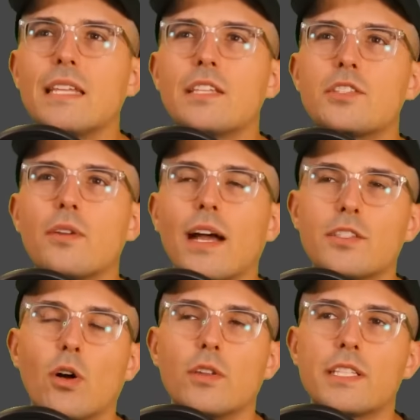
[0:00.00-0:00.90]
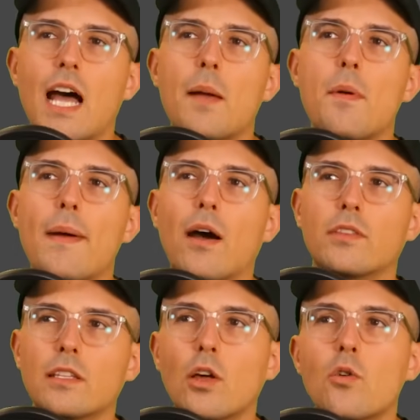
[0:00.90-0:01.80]
this to you guys all the time
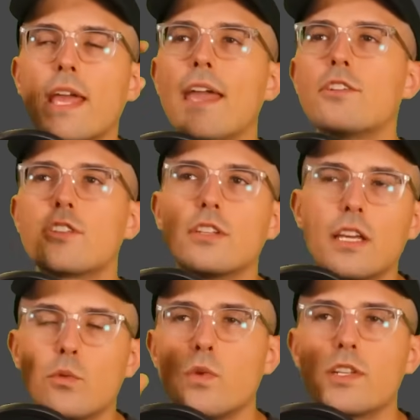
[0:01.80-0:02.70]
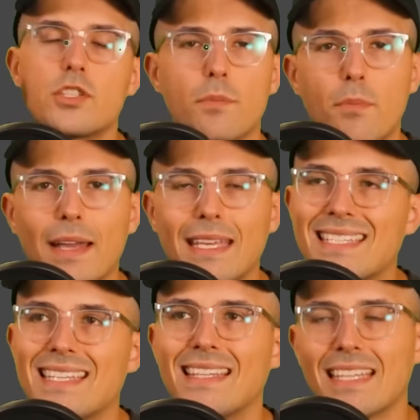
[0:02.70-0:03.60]
about the location in which the bike
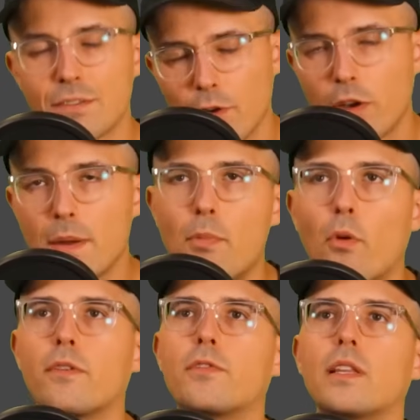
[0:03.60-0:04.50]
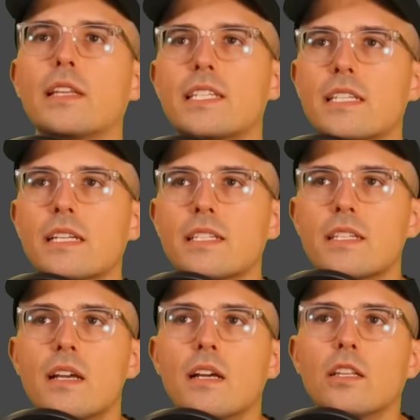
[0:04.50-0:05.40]
is in. That's very important for the listings.
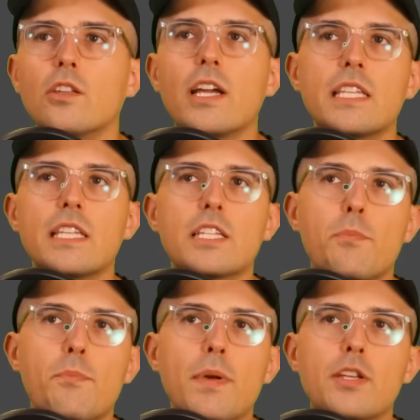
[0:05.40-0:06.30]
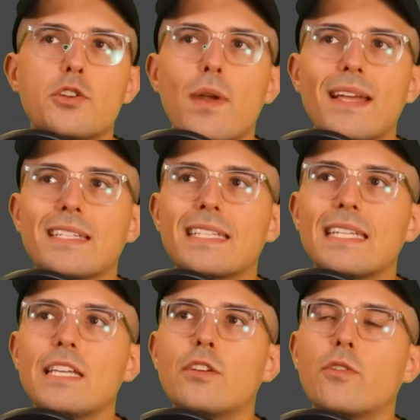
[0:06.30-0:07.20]
Look at this picturesque
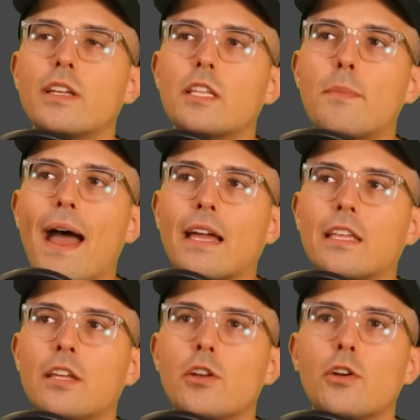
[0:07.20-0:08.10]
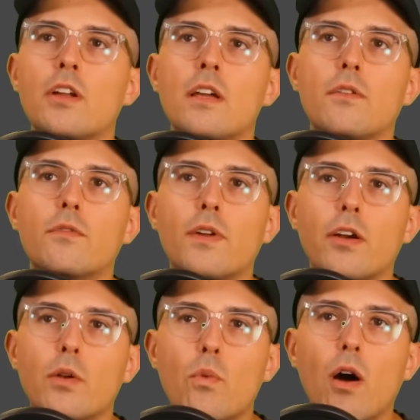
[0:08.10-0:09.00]
scenery in the back here.
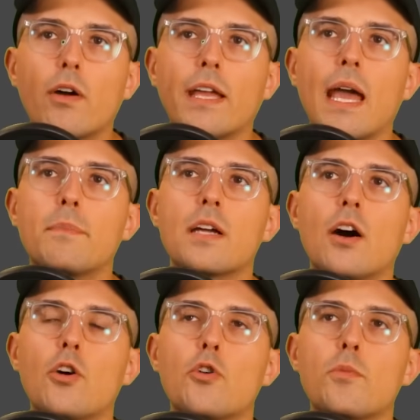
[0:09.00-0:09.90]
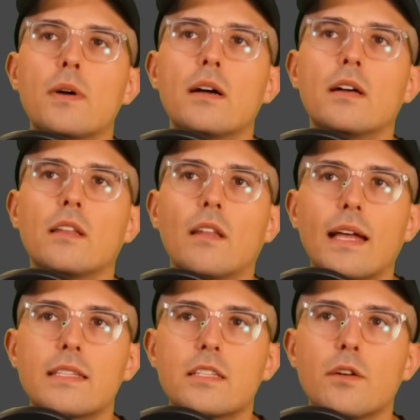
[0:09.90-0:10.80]
Very well-kept home.
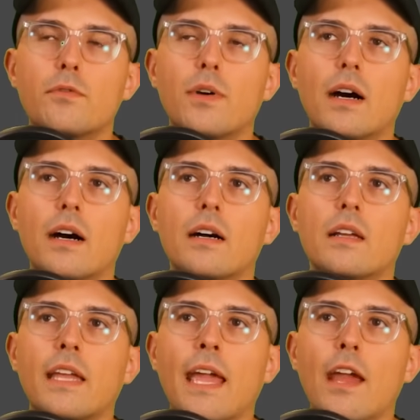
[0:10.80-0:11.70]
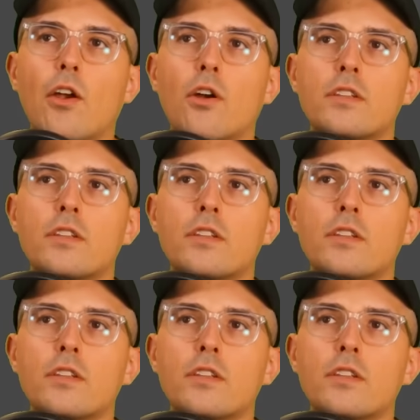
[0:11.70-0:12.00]
Lots of care